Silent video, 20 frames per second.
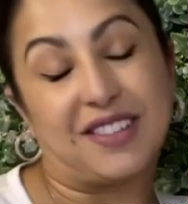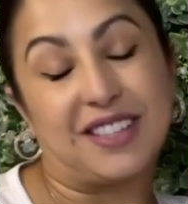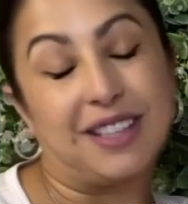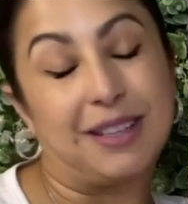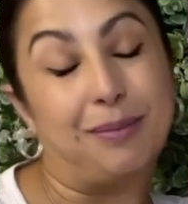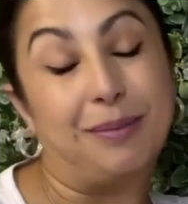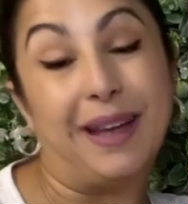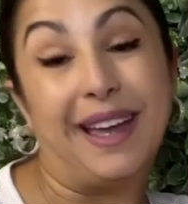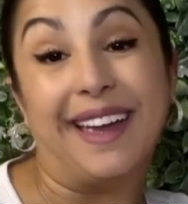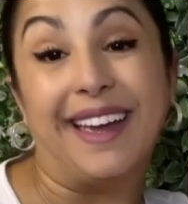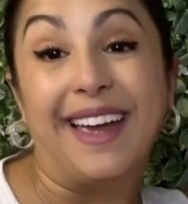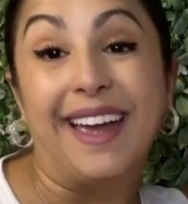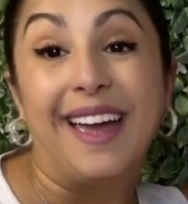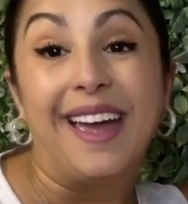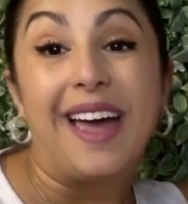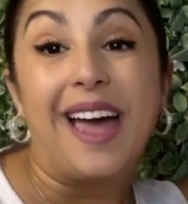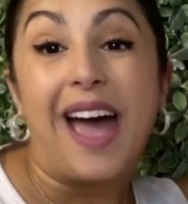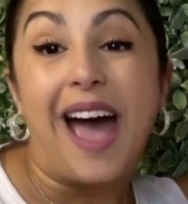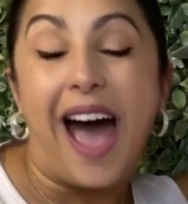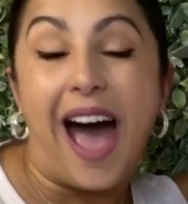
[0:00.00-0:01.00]
to admit,
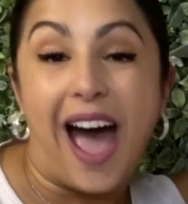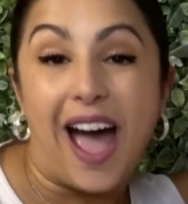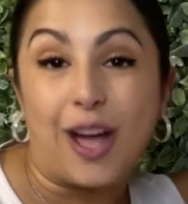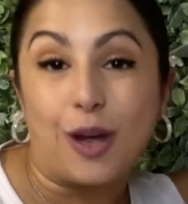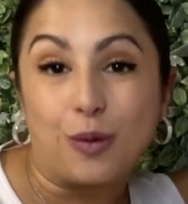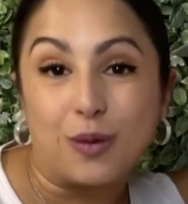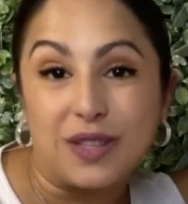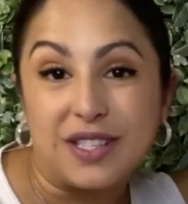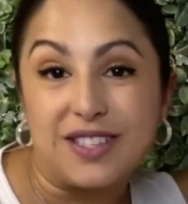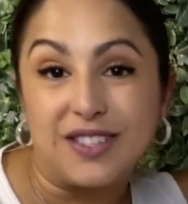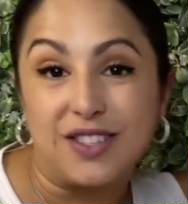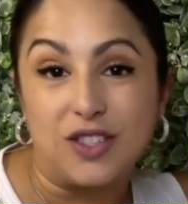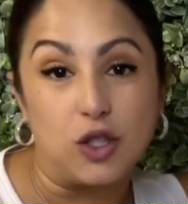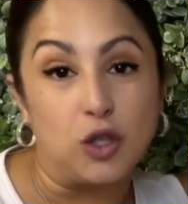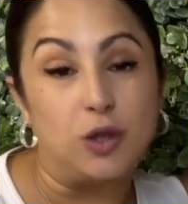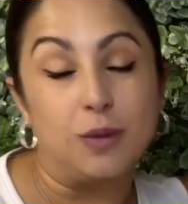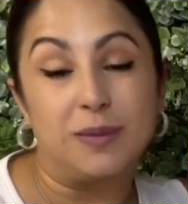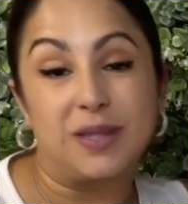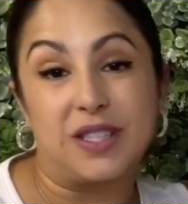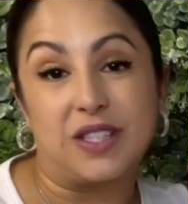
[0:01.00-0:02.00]
I was
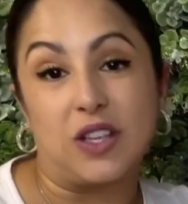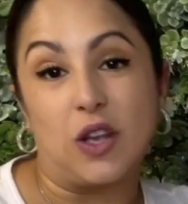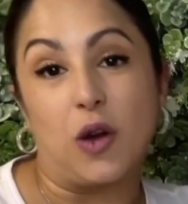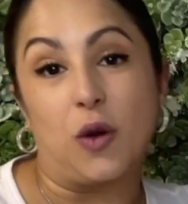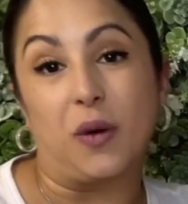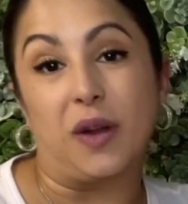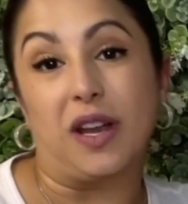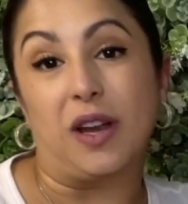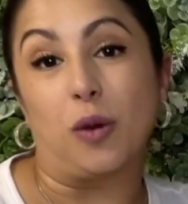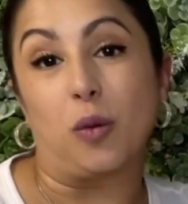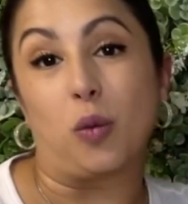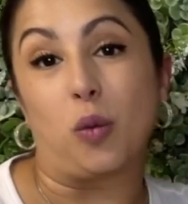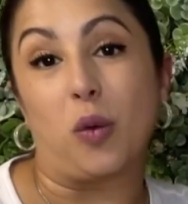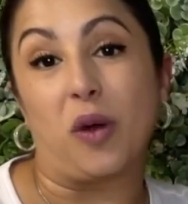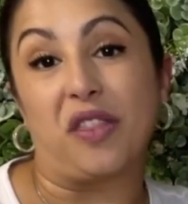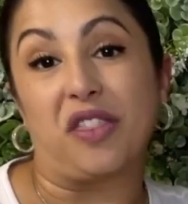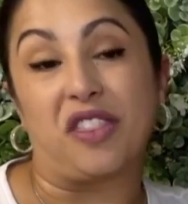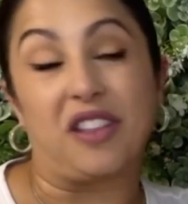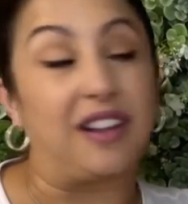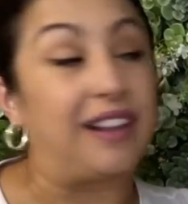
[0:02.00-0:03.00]
Zoom sewing
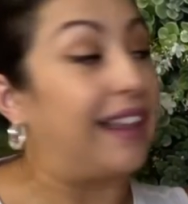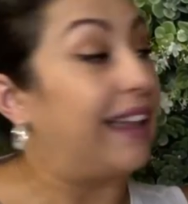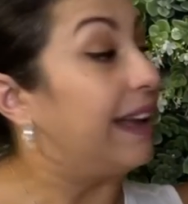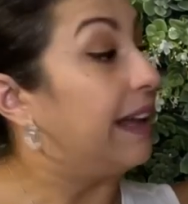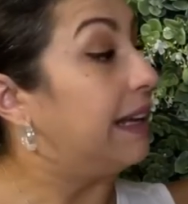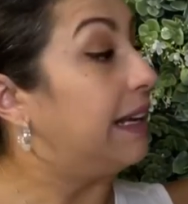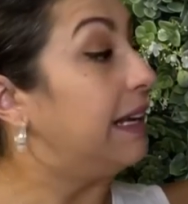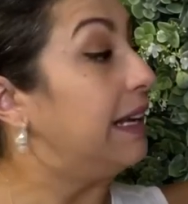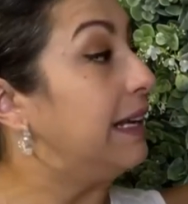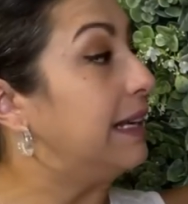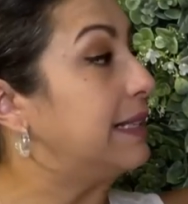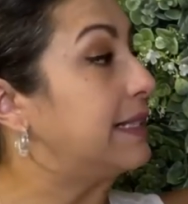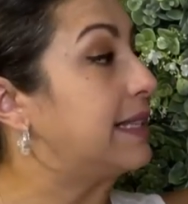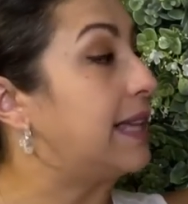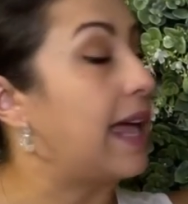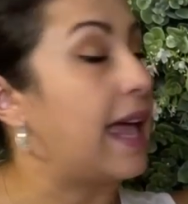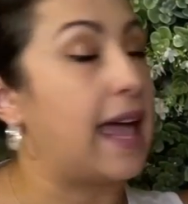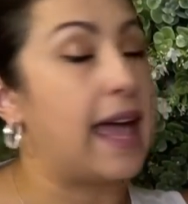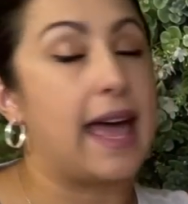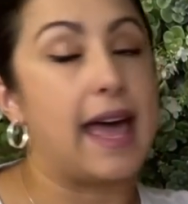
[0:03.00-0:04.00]
with the ladies
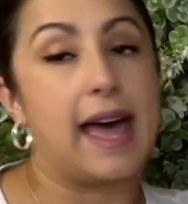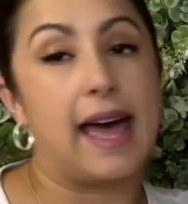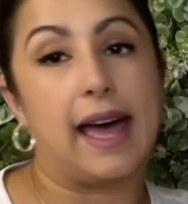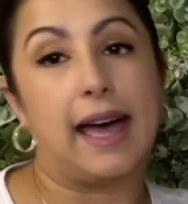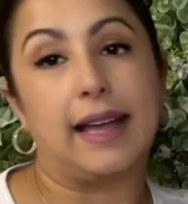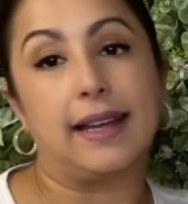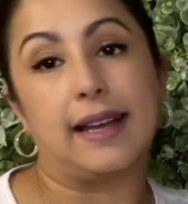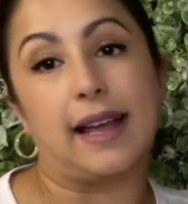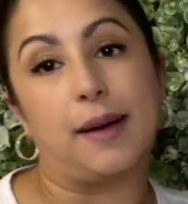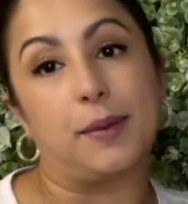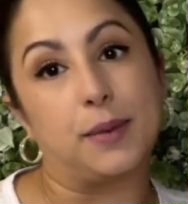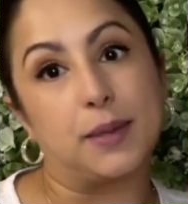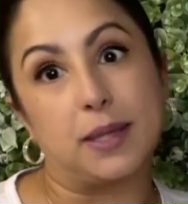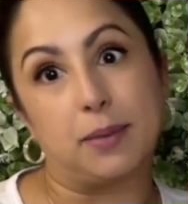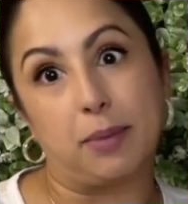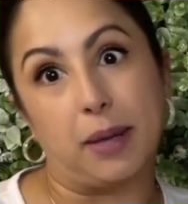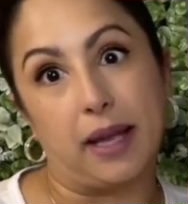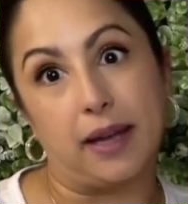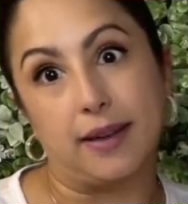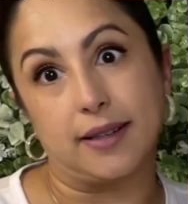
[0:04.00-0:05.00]
and I
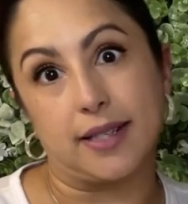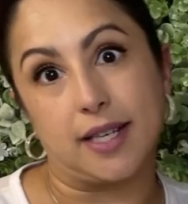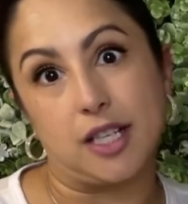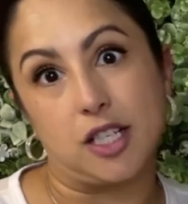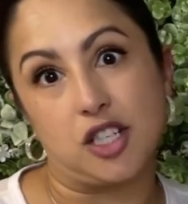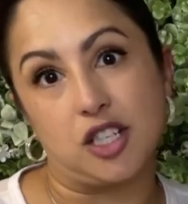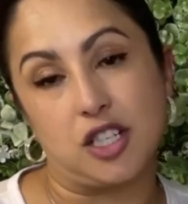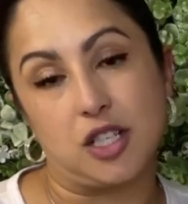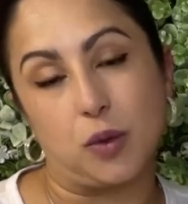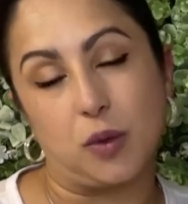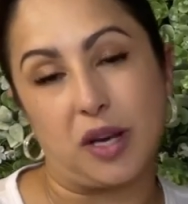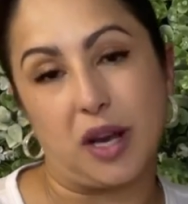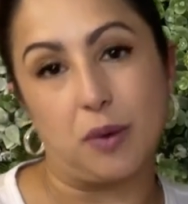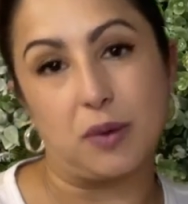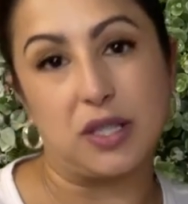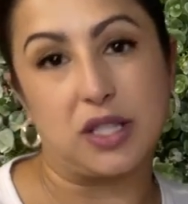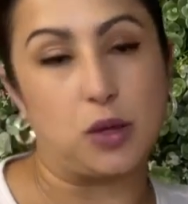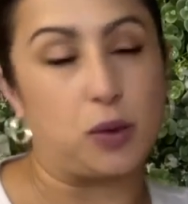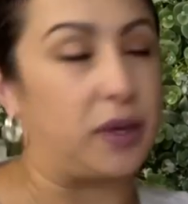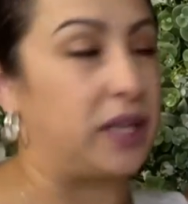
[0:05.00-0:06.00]
wasn't paying attention to what I
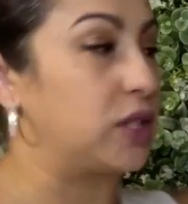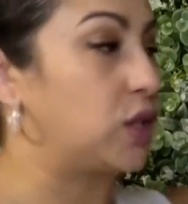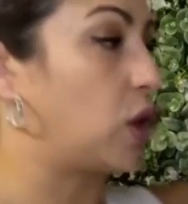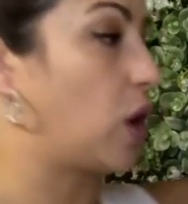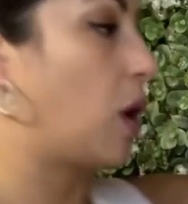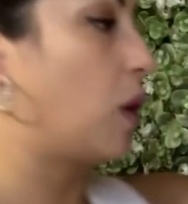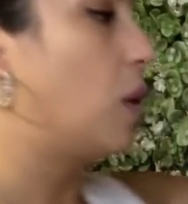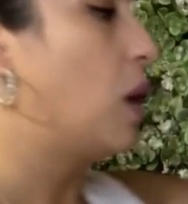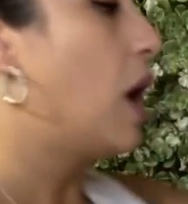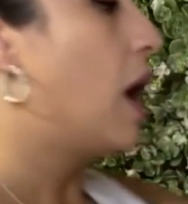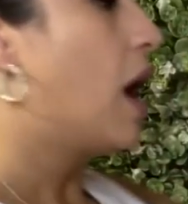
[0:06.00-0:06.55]
was doing. So